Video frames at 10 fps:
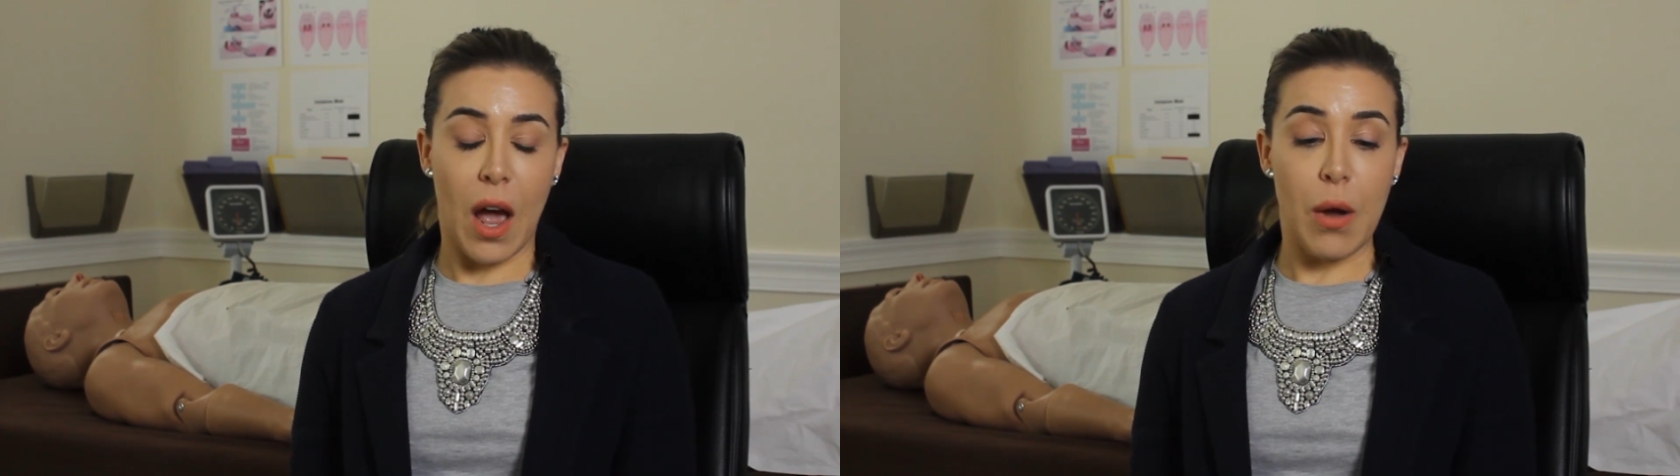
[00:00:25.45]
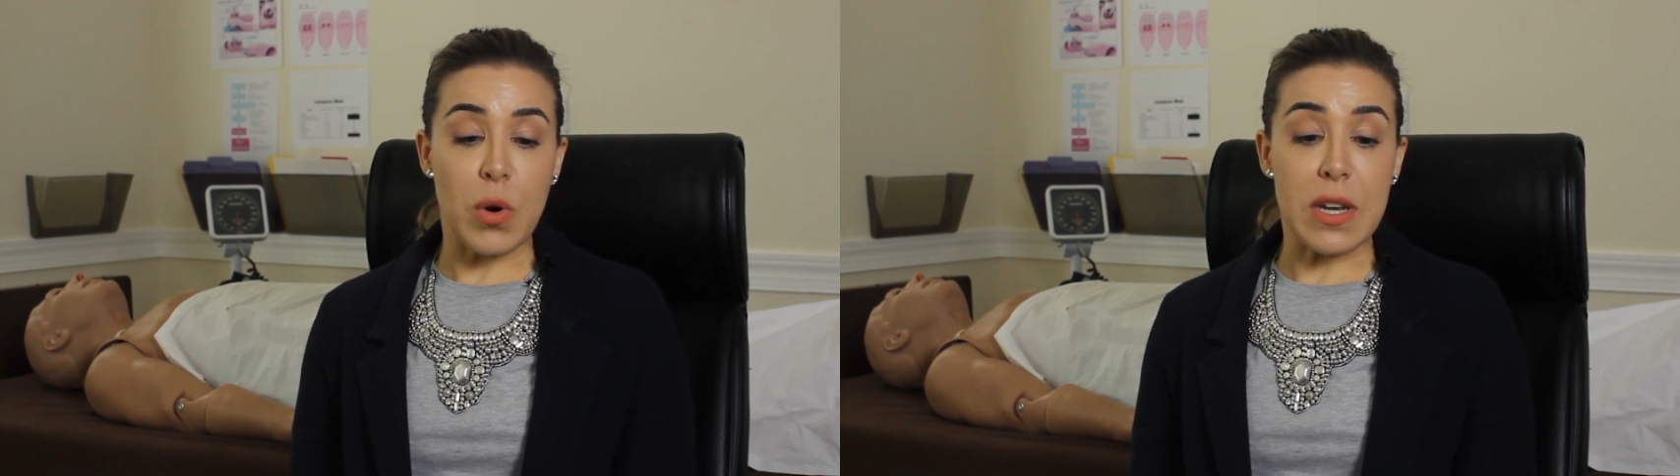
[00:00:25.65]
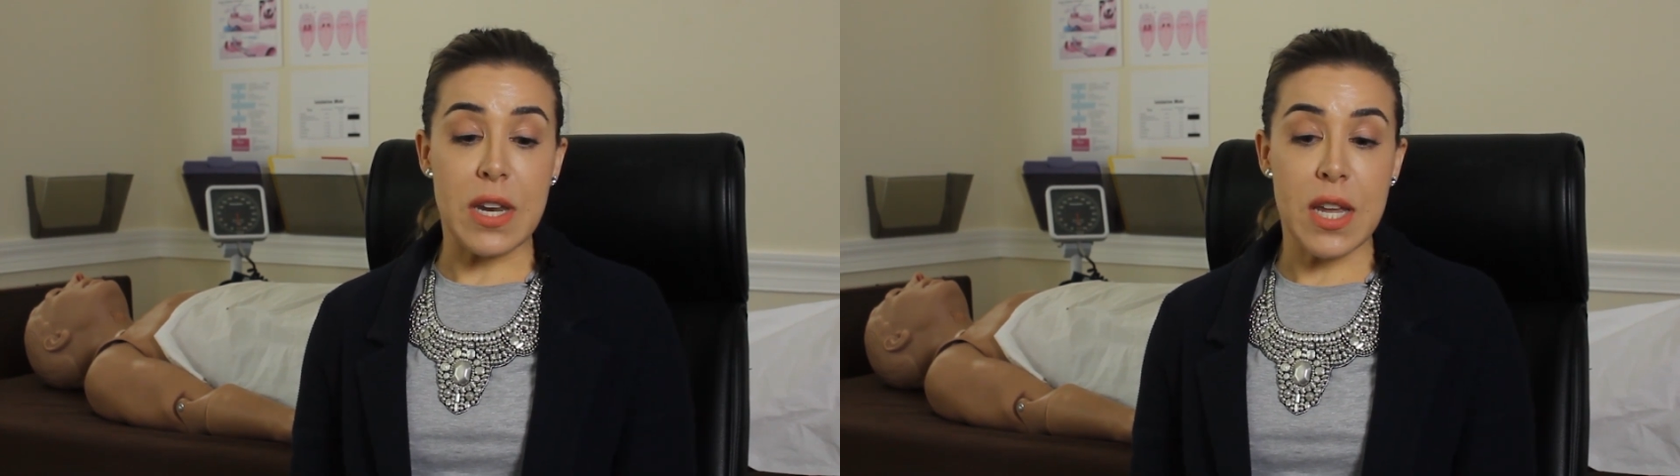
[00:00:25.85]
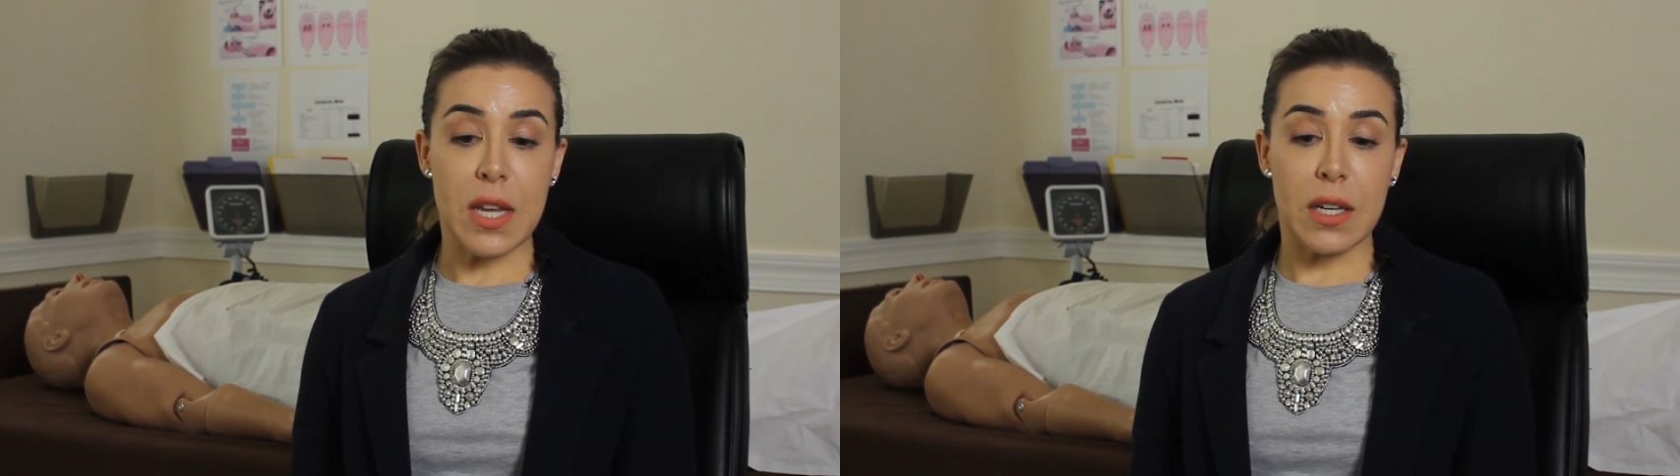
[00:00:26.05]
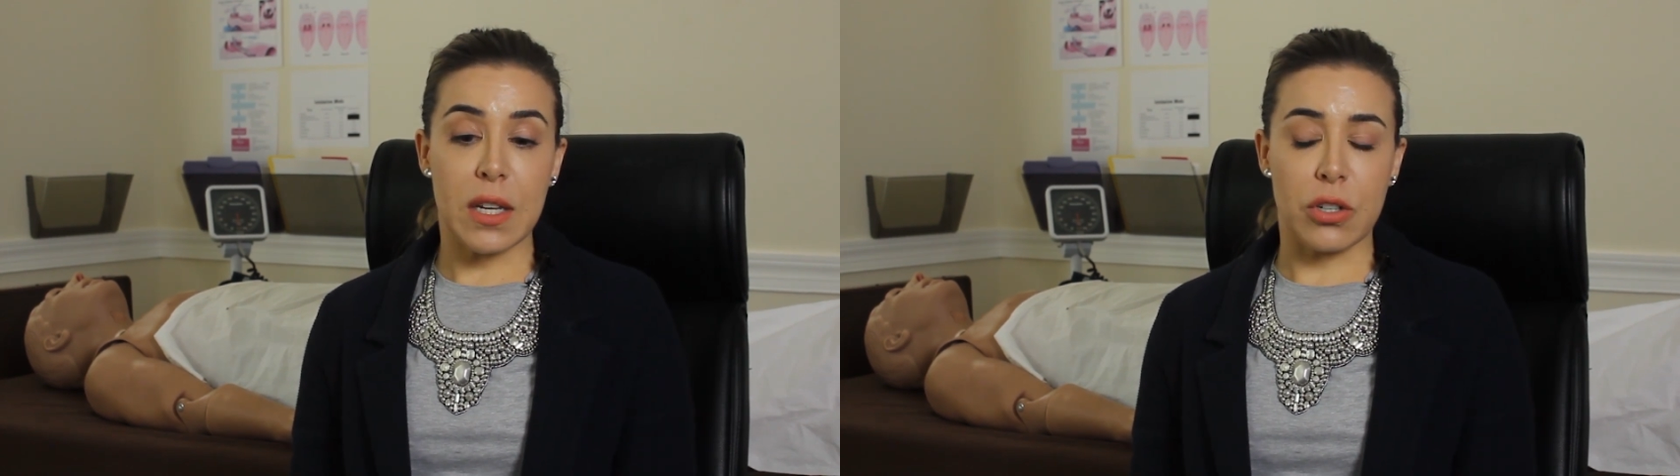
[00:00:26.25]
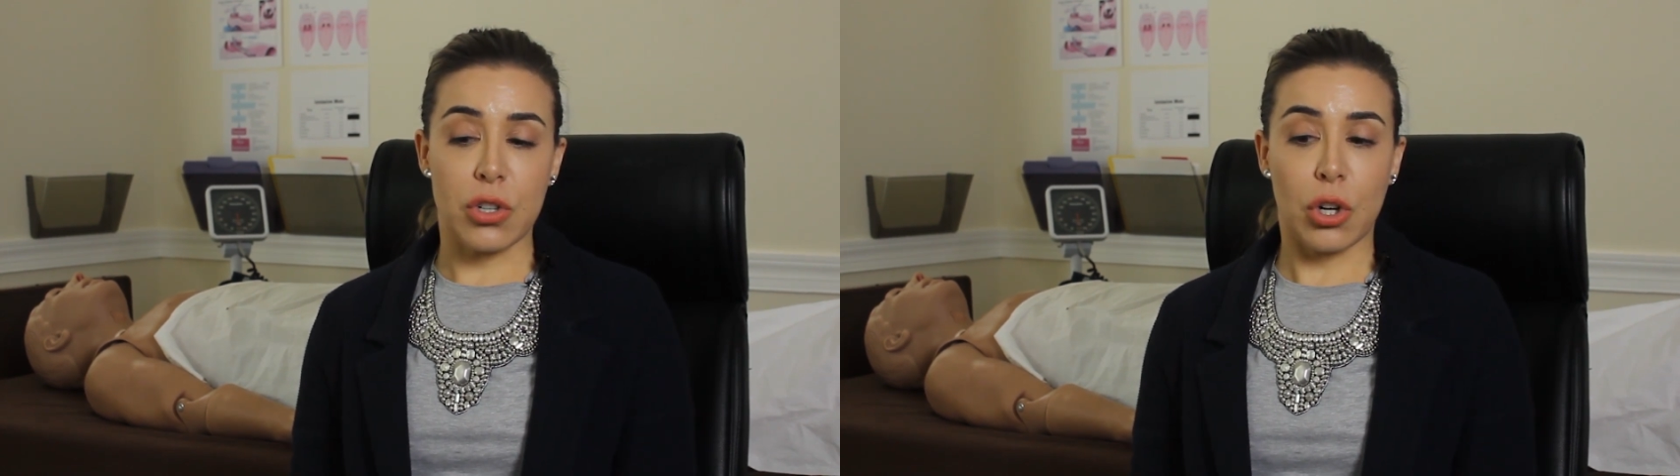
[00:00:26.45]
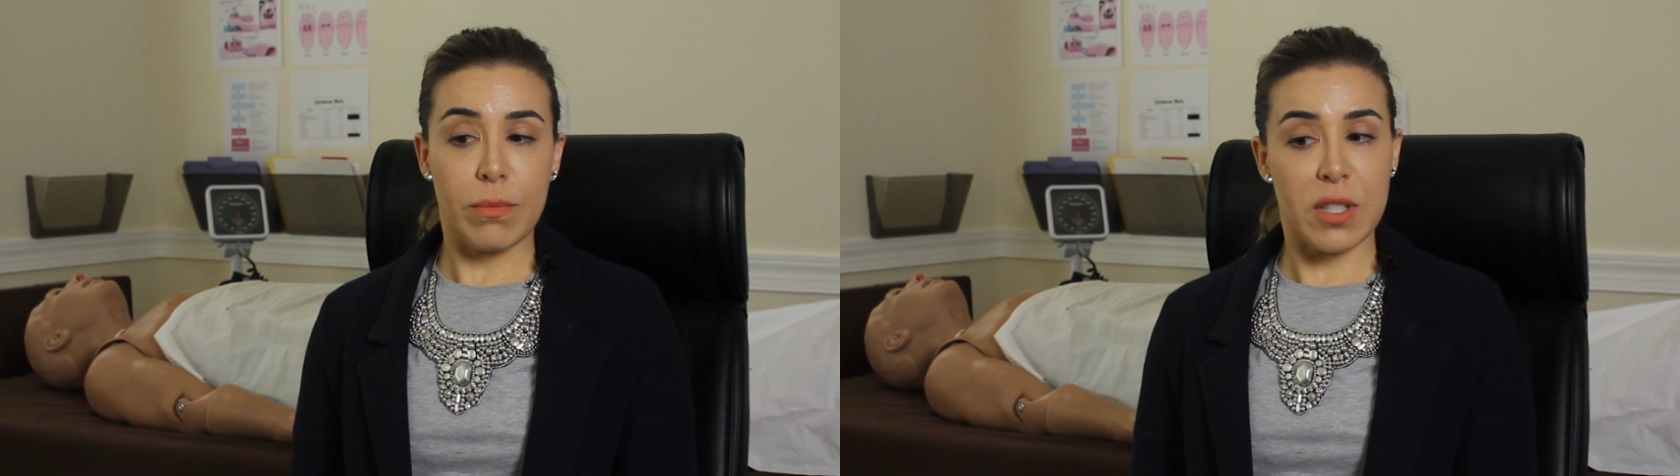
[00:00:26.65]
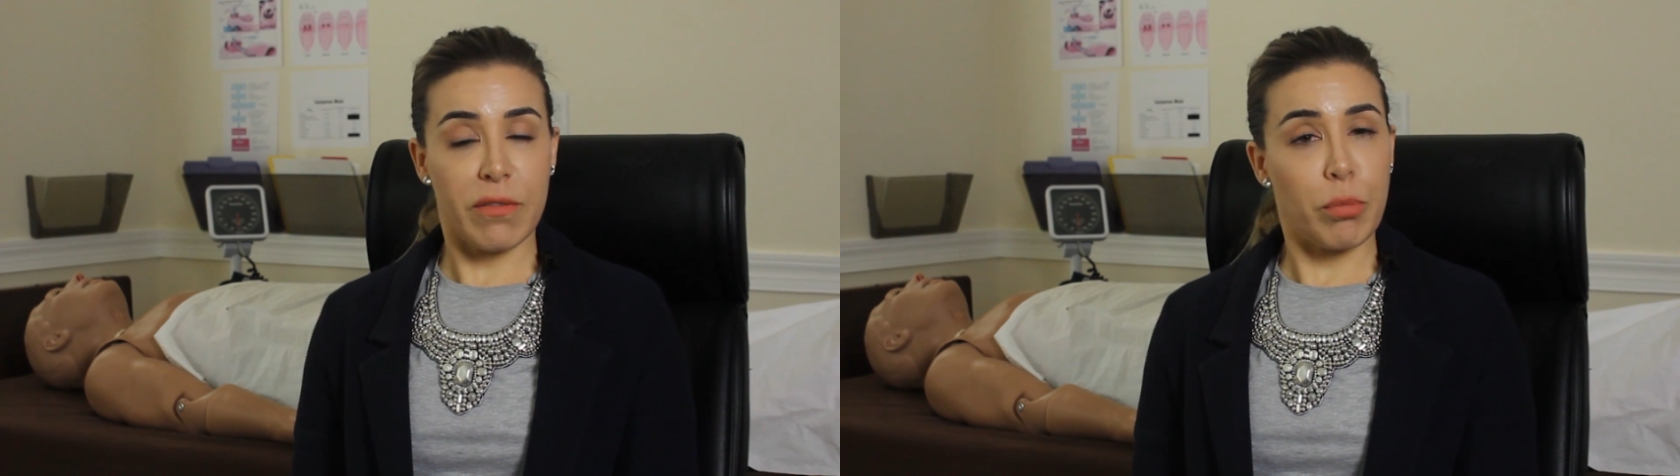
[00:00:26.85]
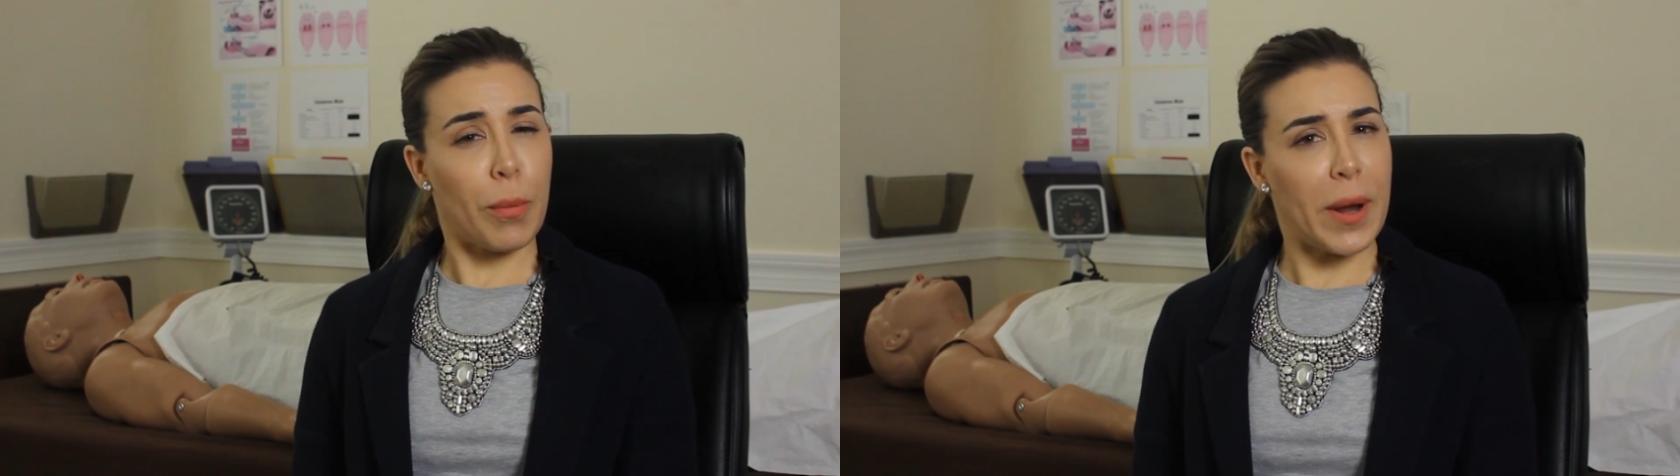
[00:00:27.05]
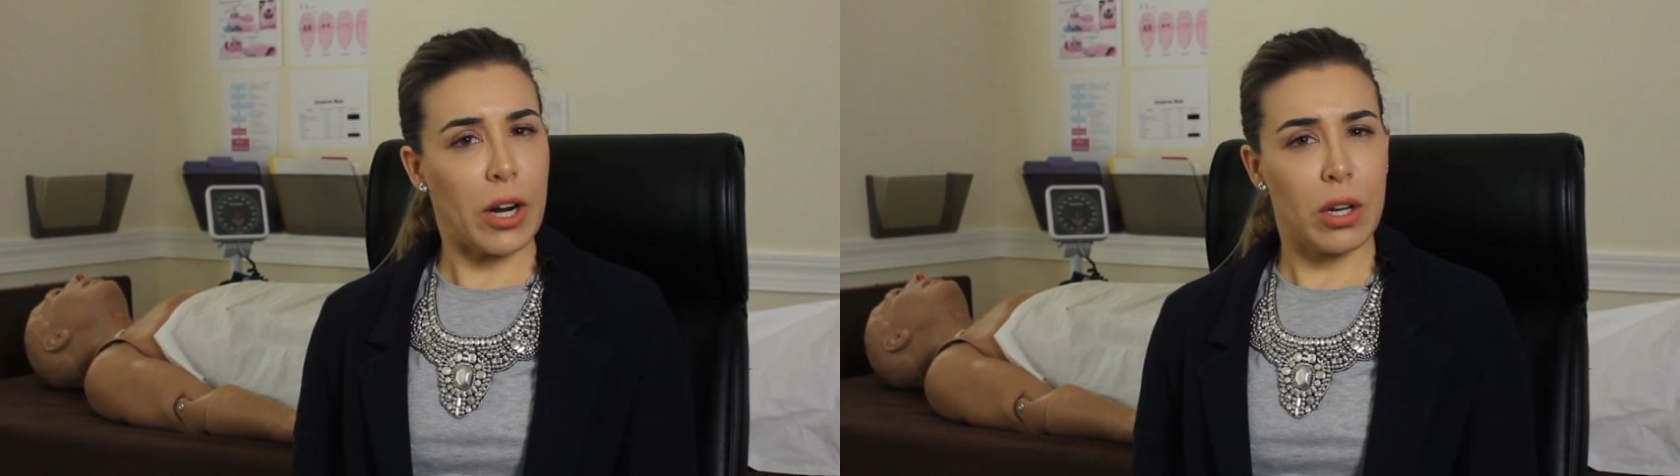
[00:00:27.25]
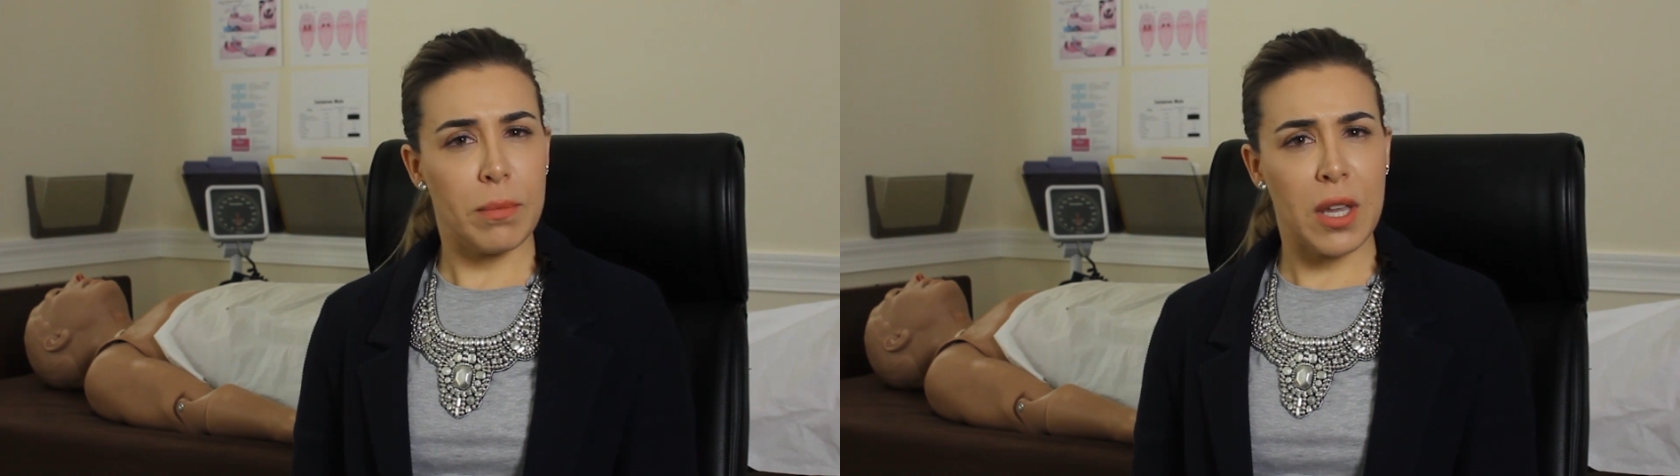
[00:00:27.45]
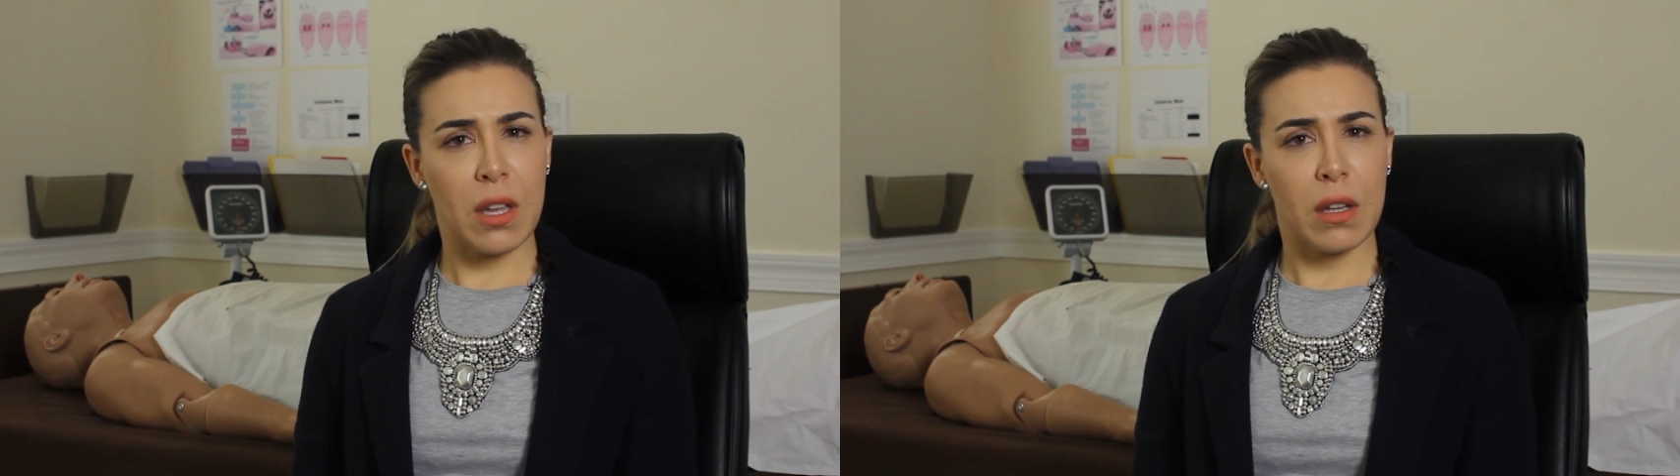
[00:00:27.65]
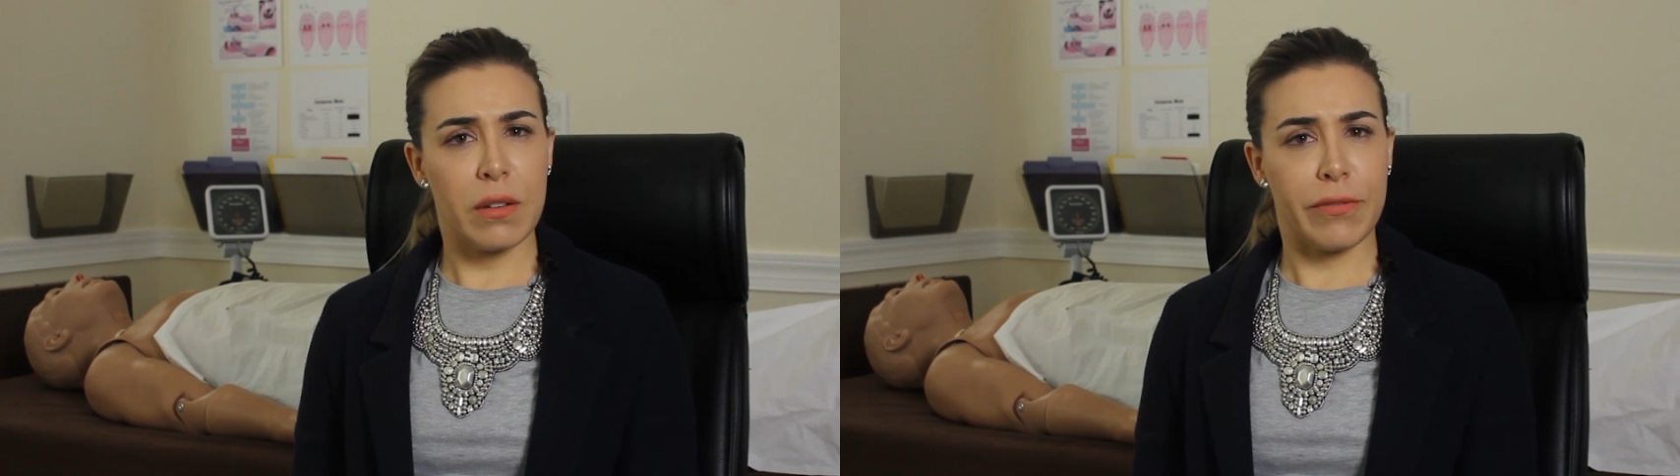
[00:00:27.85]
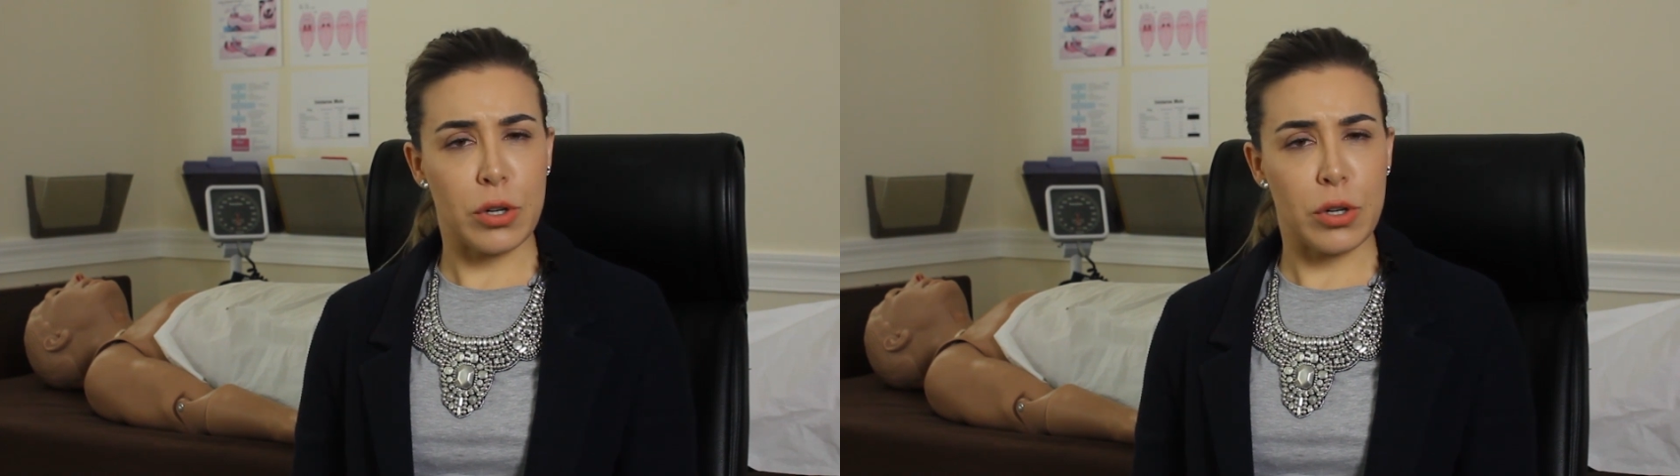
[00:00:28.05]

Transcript: I would need in terms of preparing me